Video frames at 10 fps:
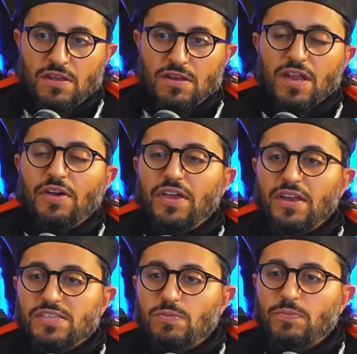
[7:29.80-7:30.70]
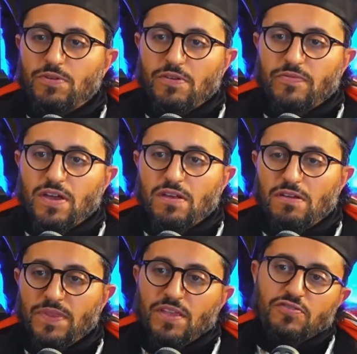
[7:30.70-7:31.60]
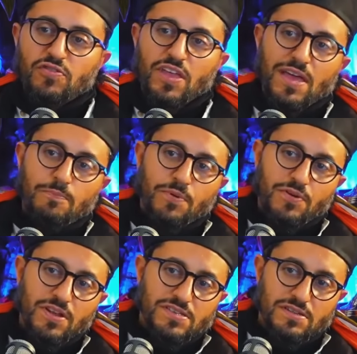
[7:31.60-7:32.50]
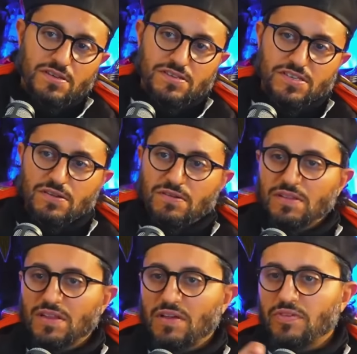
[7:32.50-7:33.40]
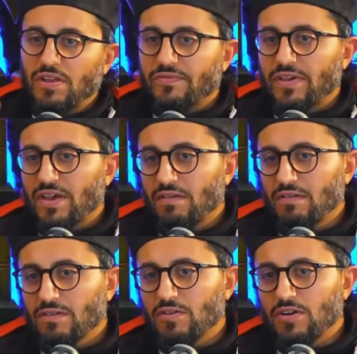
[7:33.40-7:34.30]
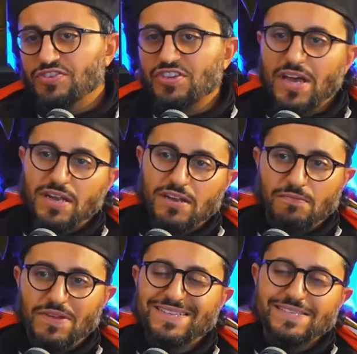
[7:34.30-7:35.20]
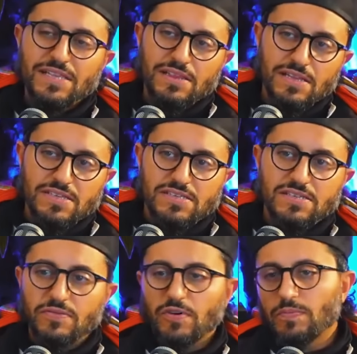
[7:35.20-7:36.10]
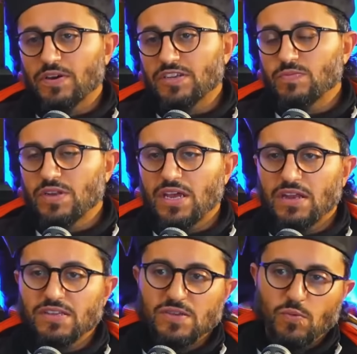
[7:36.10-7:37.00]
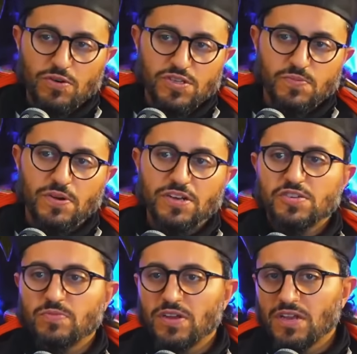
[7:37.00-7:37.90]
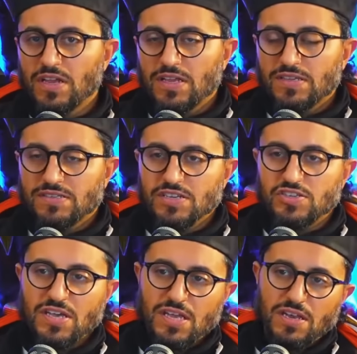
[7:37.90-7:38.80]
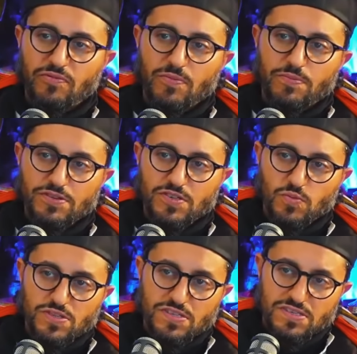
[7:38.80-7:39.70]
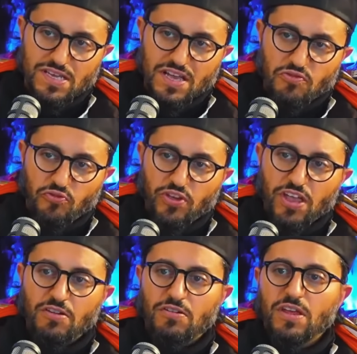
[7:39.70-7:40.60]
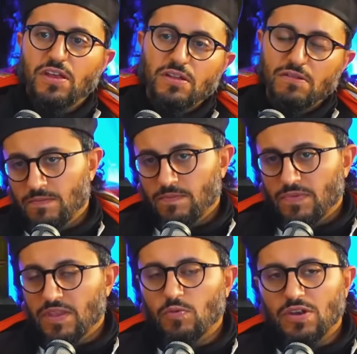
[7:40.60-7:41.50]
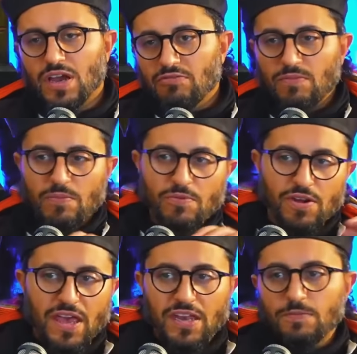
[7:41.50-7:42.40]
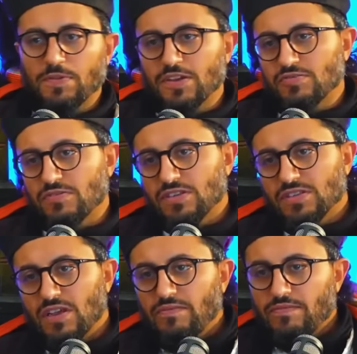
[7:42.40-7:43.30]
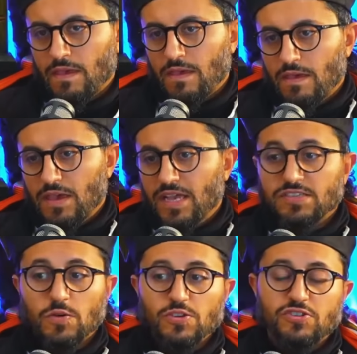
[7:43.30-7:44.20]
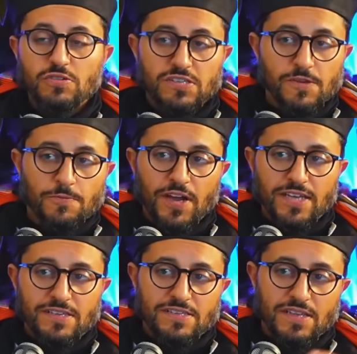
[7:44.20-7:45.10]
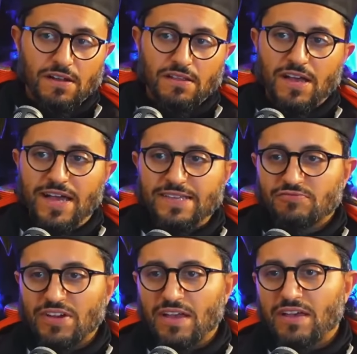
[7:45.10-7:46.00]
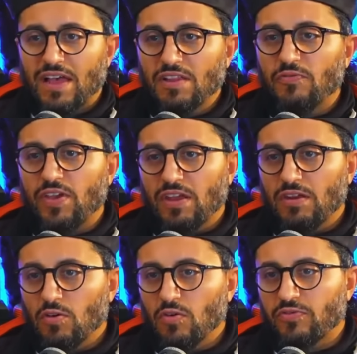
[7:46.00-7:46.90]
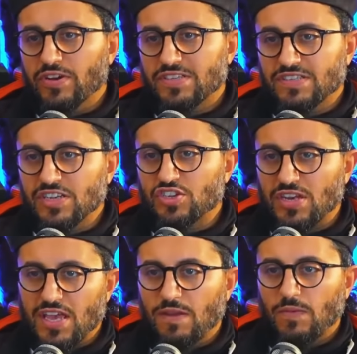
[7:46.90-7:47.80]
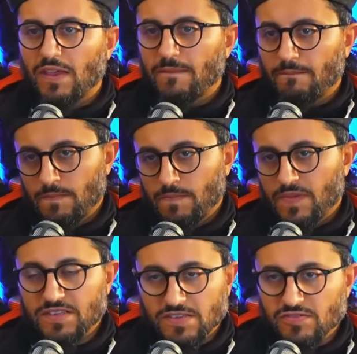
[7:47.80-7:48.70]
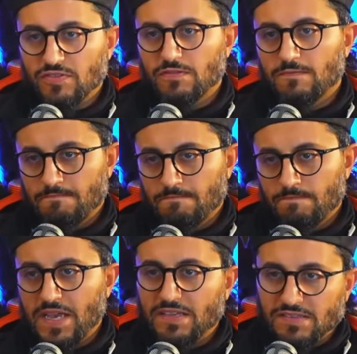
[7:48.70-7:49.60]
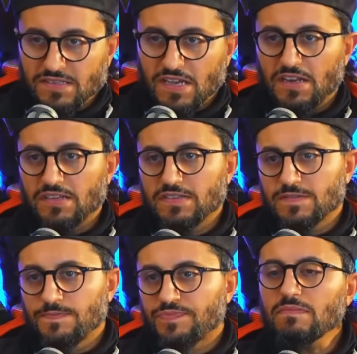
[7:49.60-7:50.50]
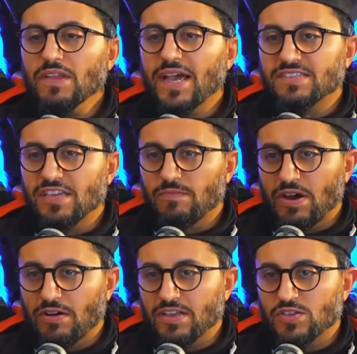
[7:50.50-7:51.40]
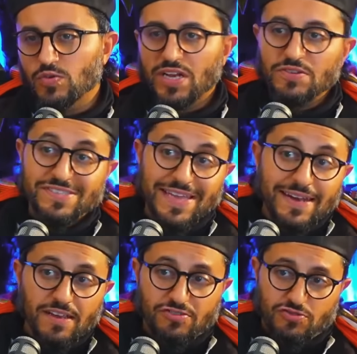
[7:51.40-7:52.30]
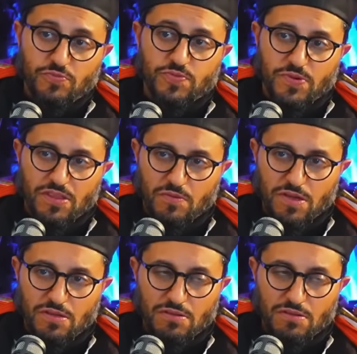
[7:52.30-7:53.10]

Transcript: now they need to be purified so they get put into this level of hell called jahannam it's the least of all punishment and it's a worse punishment such that if a person was to stick a finger in it they would not remember any pleasure in this life and so it shouldn't surprise us that allah has re- elevated over us such an enemy as israel as the Zionists, as the Americans who are now sending troops, by the way,